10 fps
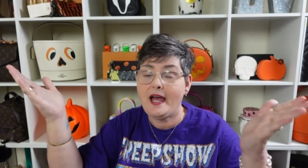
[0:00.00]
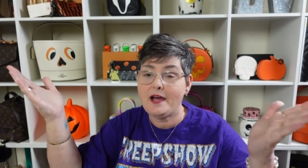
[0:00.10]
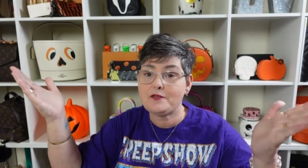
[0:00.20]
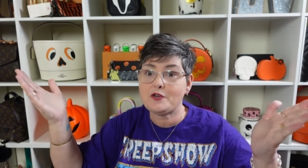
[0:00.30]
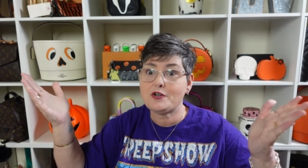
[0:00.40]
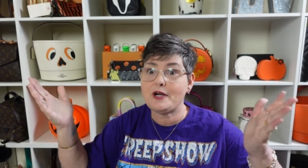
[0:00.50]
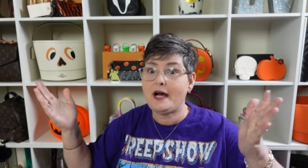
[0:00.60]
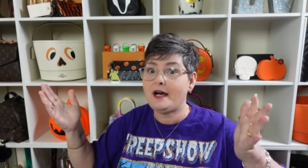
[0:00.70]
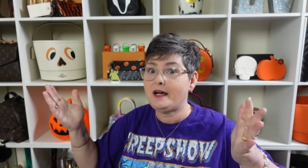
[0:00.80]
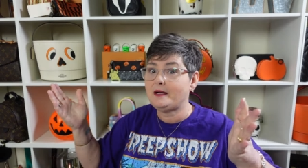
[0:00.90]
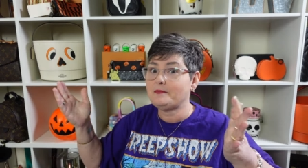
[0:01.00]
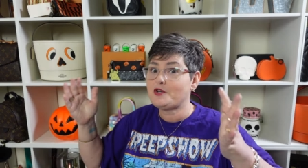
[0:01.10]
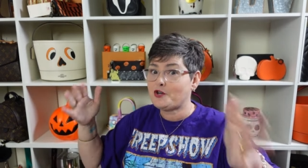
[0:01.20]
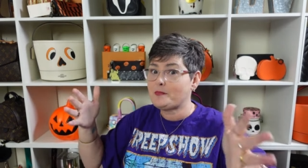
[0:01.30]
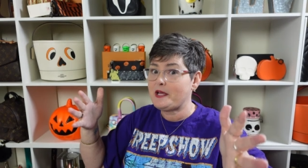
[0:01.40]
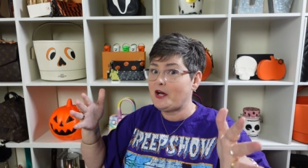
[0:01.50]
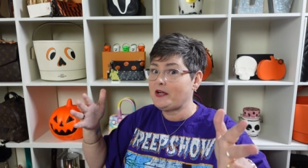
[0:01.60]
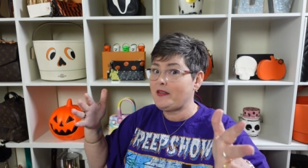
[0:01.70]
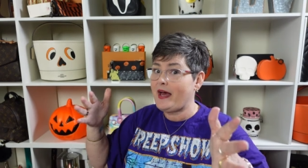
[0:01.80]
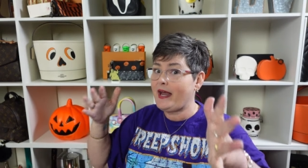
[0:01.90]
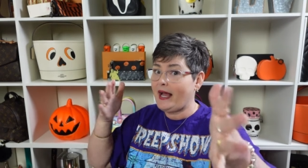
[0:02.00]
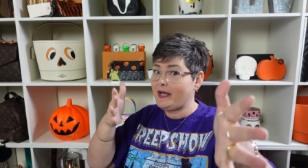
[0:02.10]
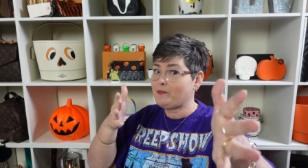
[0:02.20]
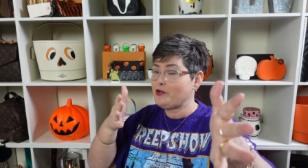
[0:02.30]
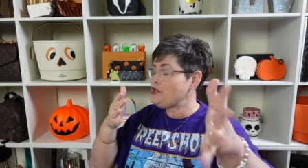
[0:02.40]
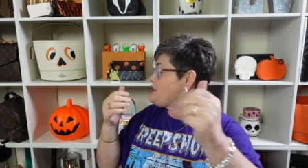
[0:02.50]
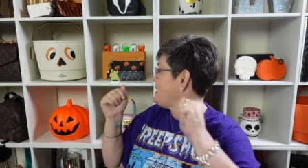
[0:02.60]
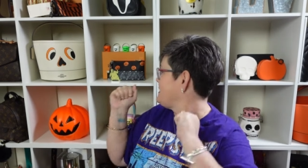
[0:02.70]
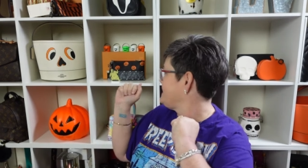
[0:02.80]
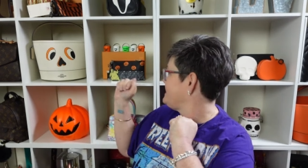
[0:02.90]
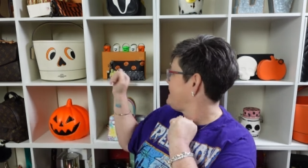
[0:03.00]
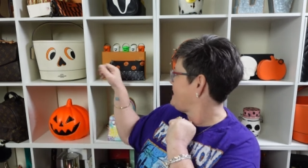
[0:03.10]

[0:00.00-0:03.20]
whoever turned me on to that. I appreciate it.